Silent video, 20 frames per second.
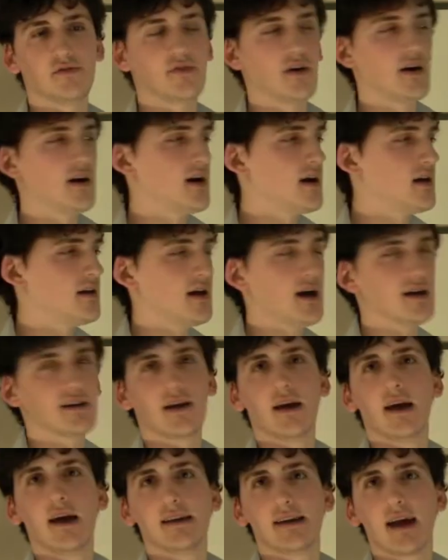Like
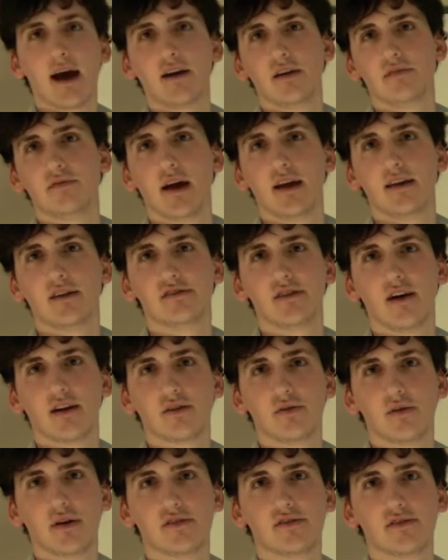Gary Vaynerchuk
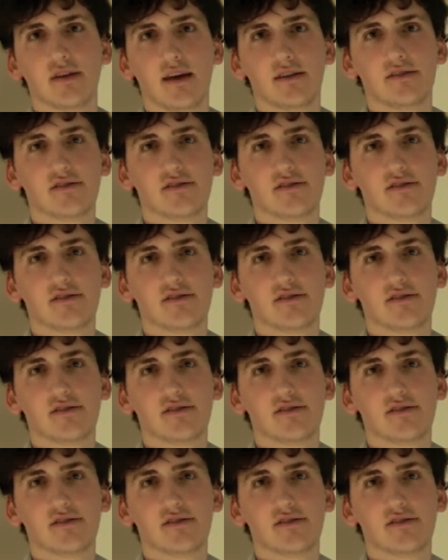always said,